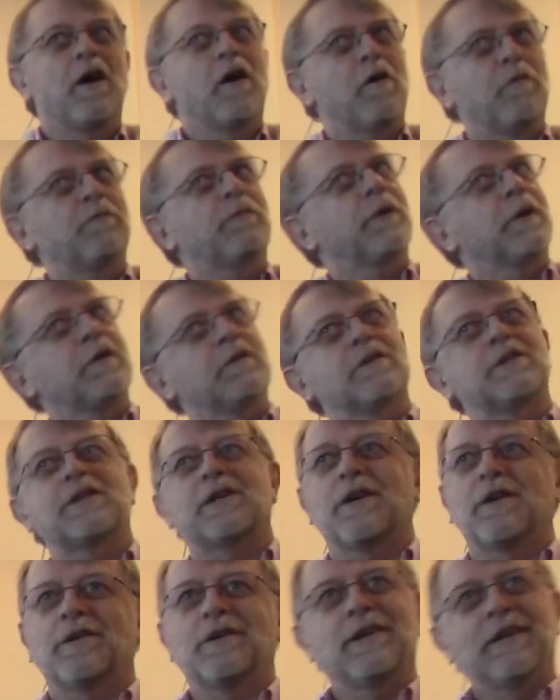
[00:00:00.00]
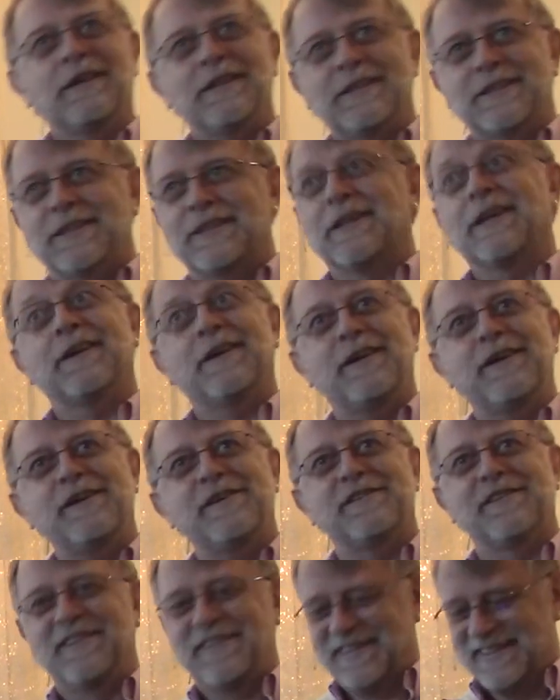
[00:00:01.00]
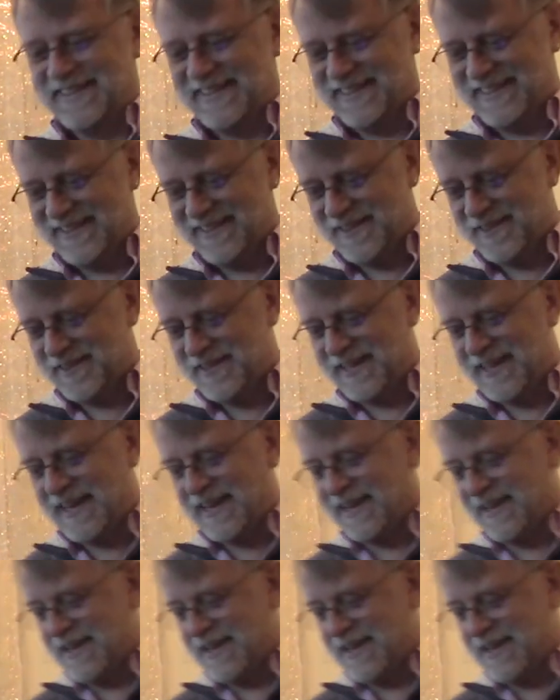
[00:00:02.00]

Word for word: Hopefully, you'll start to listen and hear. Okay.